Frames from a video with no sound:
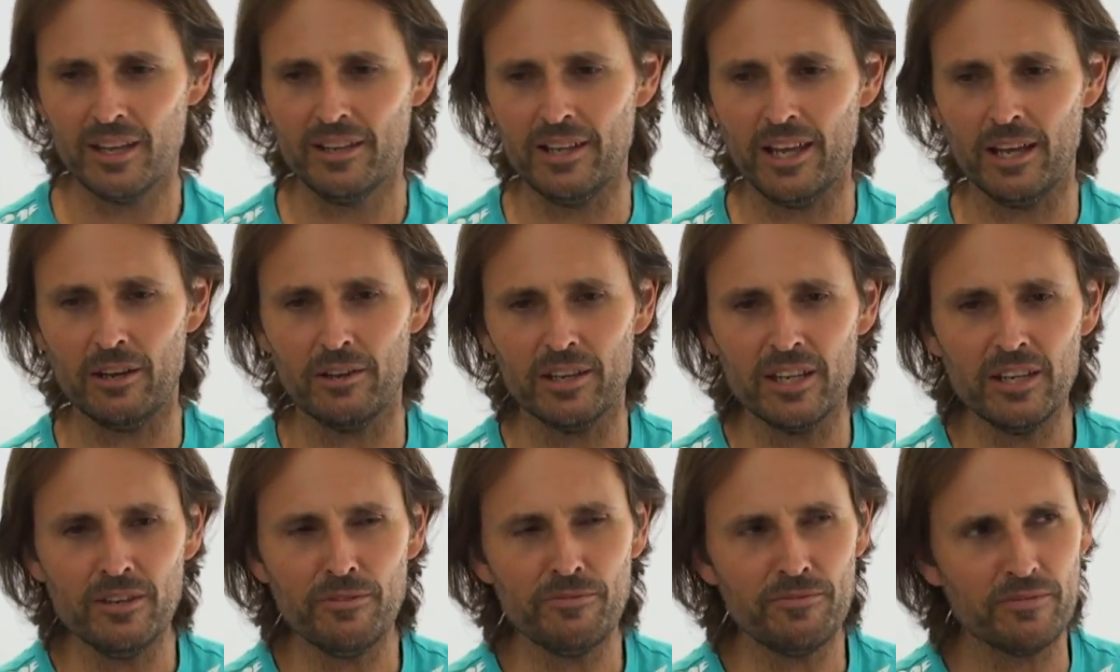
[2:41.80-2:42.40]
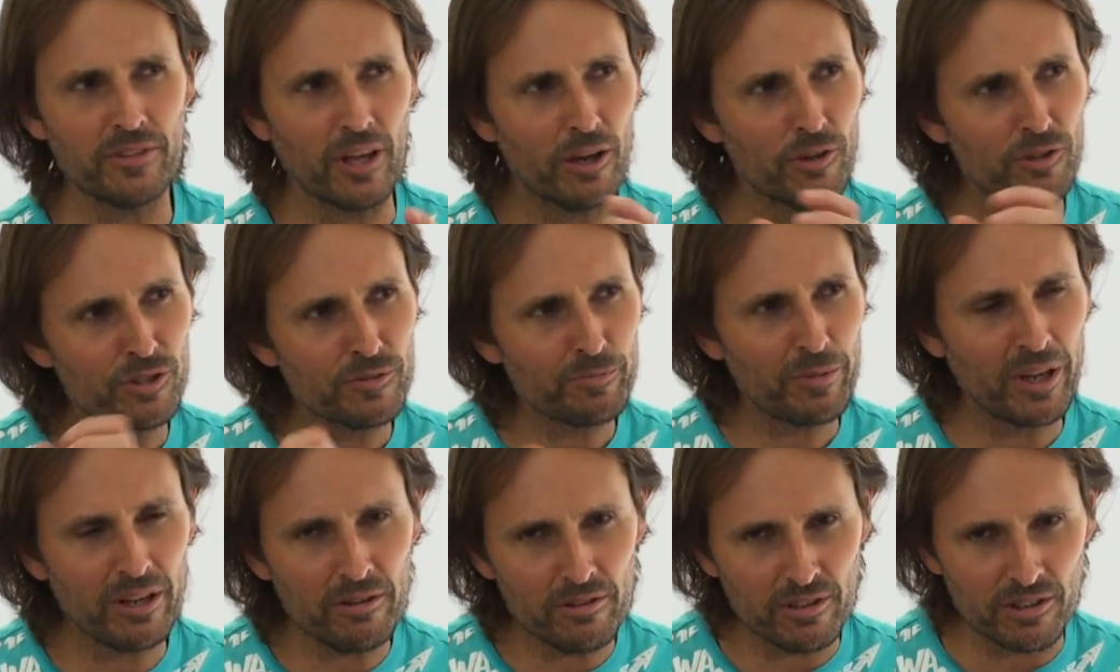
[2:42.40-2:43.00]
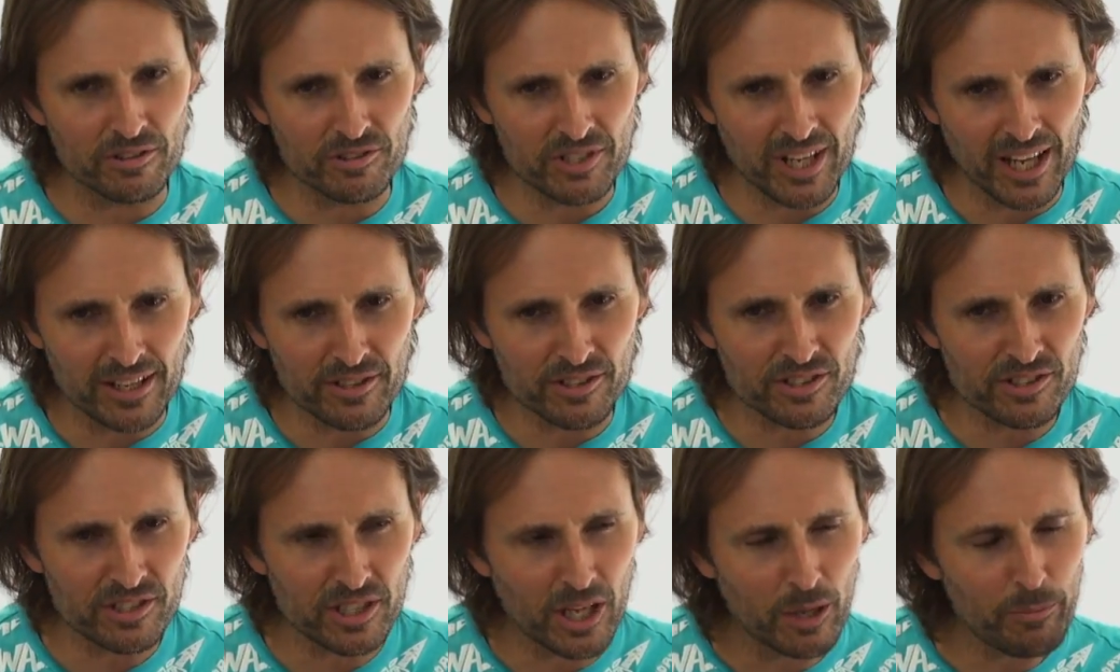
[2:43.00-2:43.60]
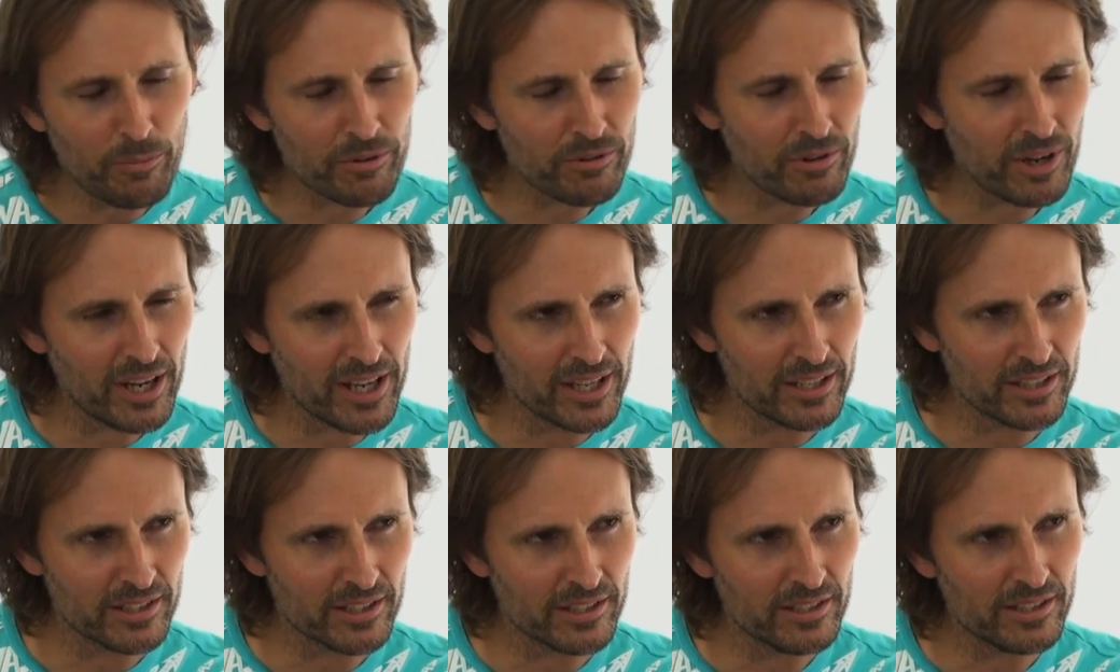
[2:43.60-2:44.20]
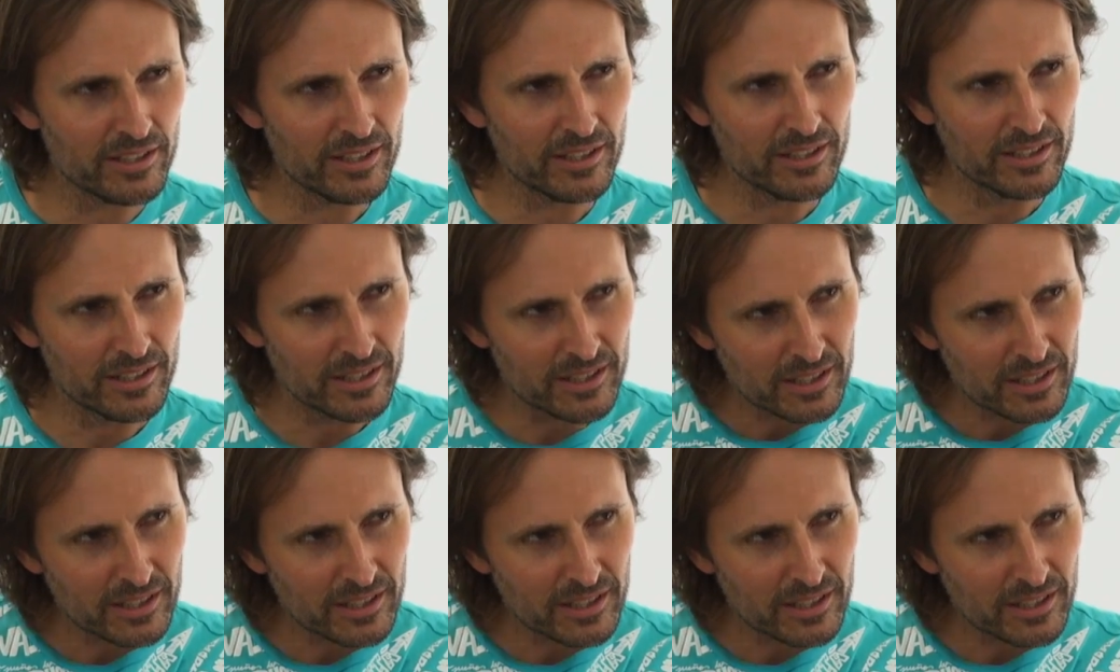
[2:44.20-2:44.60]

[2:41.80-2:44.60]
Now, if those parents had separated